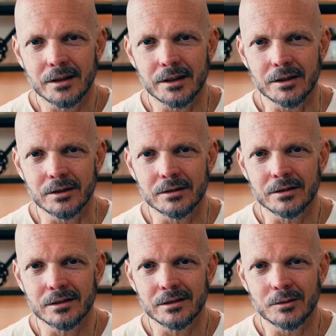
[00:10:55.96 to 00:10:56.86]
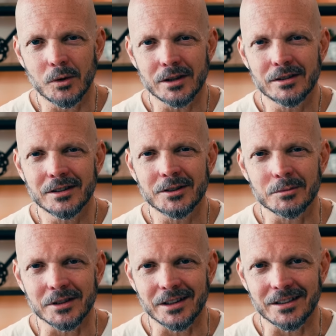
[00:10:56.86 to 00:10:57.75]
You know, why are you looking
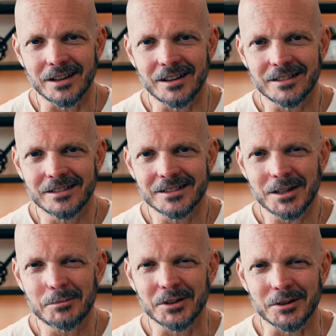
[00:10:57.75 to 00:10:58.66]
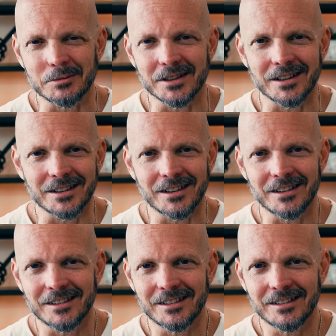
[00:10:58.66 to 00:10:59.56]
at me like that? Stop looking at me like
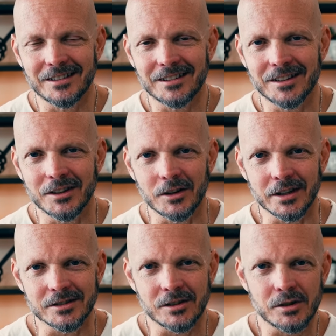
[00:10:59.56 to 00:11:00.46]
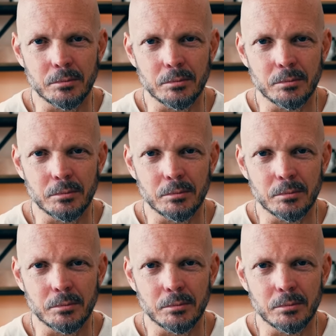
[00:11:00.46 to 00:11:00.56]
that." You know, and starting